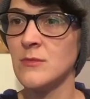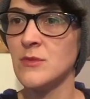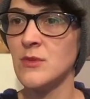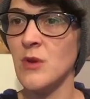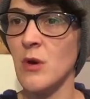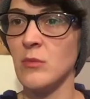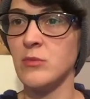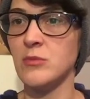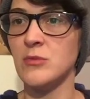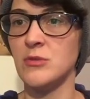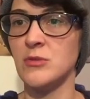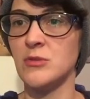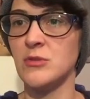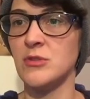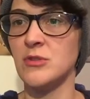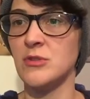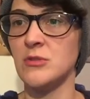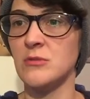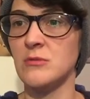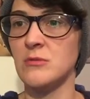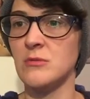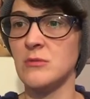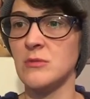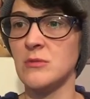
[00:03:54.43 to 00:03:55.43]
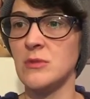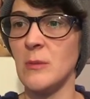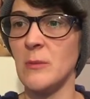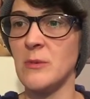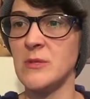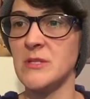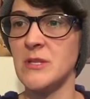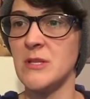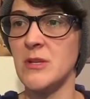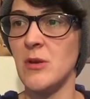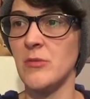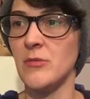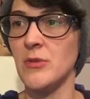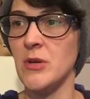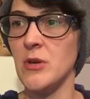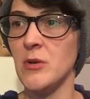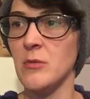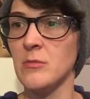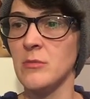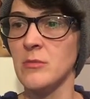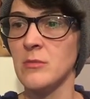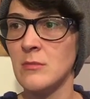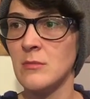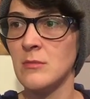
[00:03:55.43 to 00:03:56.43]
Oh, someone's in your
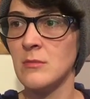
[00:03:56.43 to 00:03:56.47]
room.